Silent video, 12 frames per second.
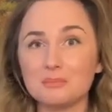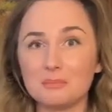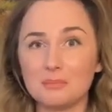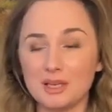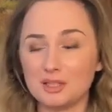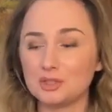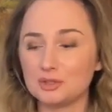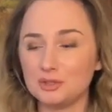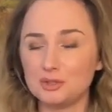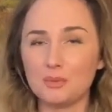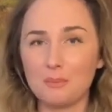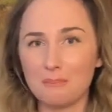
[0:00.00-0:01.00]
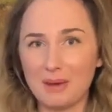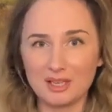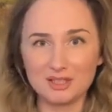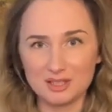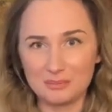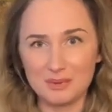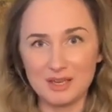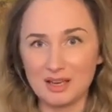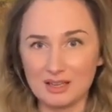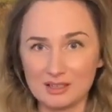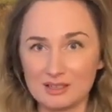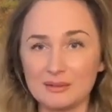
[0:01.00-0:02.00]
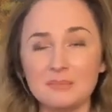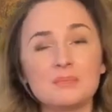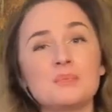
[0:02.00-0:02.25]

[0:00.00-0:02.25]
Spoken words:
make sure you match the piano,